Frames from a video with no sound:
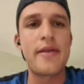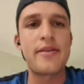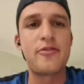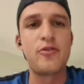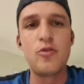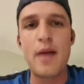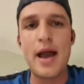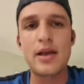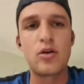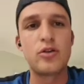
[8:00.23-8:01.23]
the
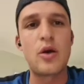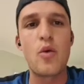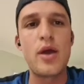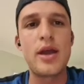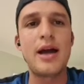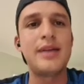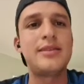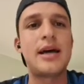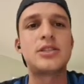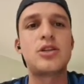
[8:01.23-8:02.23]
fullback or the winger,
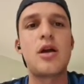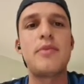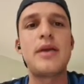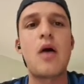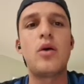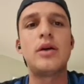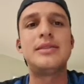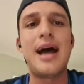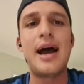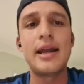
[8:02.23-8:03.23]
that's gonna be our
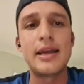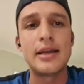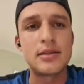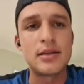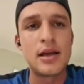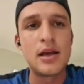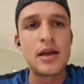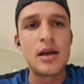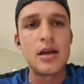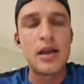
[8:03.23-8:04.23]
target
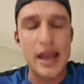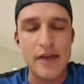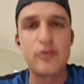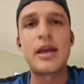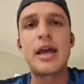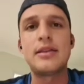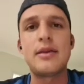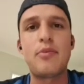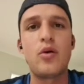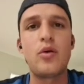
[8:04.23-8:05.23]
if we get the
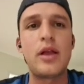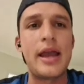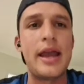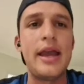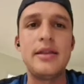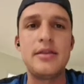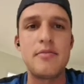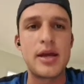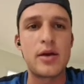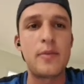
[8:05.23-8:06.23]
ball in the
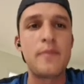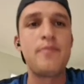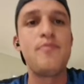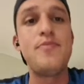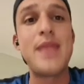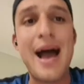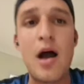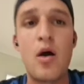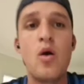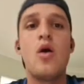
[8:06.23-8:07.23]
middle.
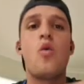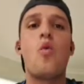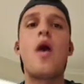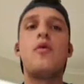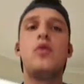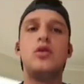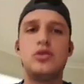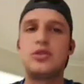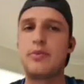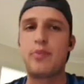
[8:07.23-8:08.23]
Now, when we
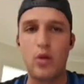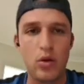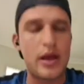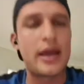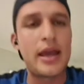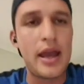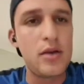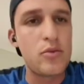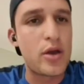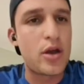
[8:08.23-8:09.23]
lose the ball,
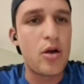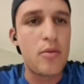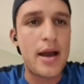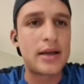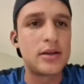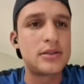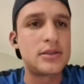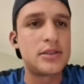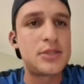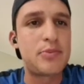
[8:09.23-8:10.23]
again, we come back onto
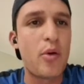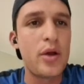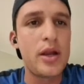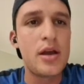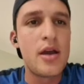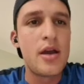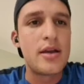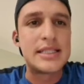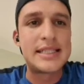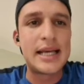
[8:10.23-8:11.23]
this point.
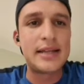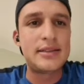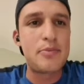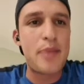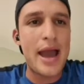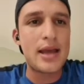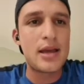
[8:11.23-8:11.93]
Center back,